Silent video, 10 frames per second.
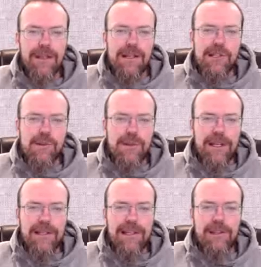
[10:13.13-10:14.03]
So they,
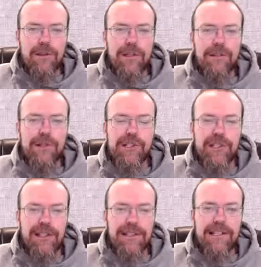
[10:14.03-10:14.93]
they look
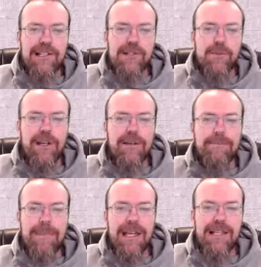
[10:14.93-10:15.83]
Christian, and this is what
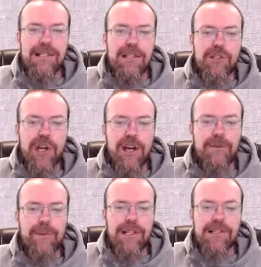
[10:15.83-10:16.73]
amazed
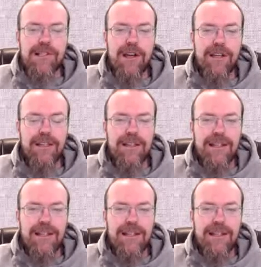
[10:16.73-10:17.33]
John when he saw it.